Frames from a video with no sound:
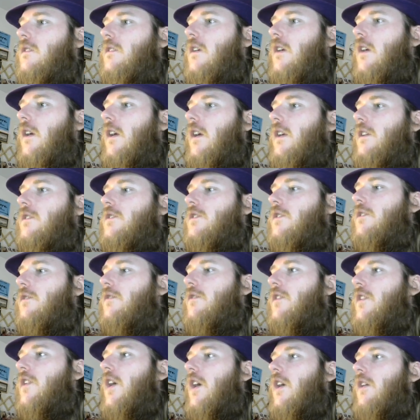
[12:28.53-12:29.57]
Alright, so
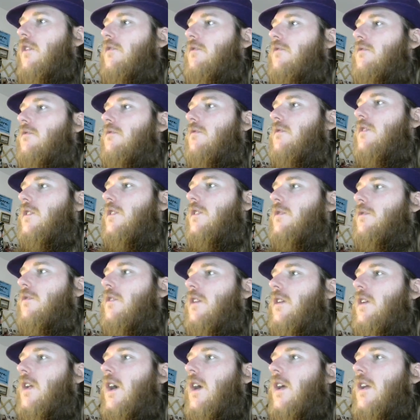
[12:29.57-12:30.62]
no. You
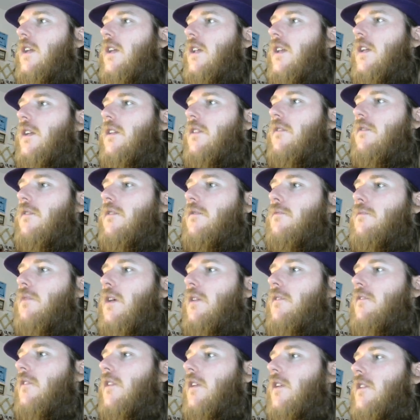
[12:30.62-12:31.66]
are not getting through, my
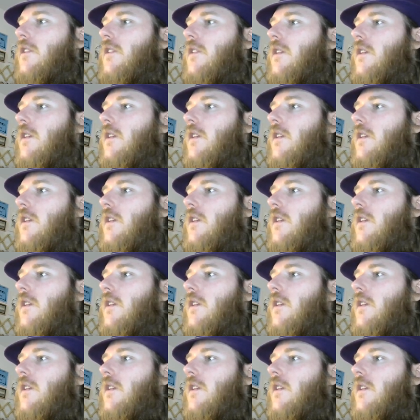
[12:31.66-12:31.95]
friend.